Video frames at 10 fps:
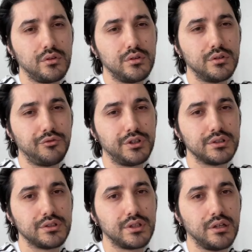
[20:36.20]

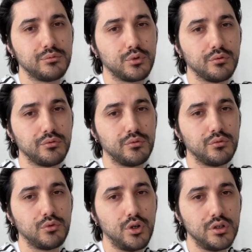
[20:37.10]
different types of
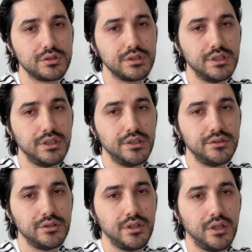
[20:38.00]
works here.
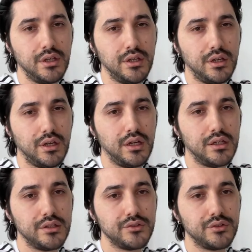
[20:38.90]

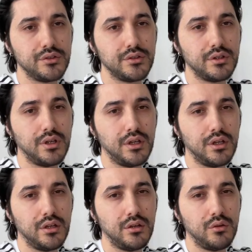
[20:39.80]
And
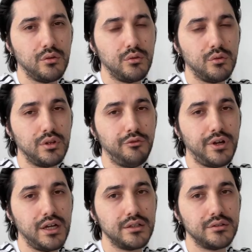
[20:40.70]
if
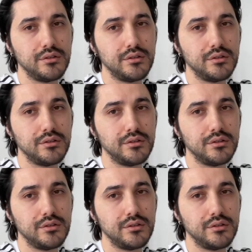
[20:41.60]
I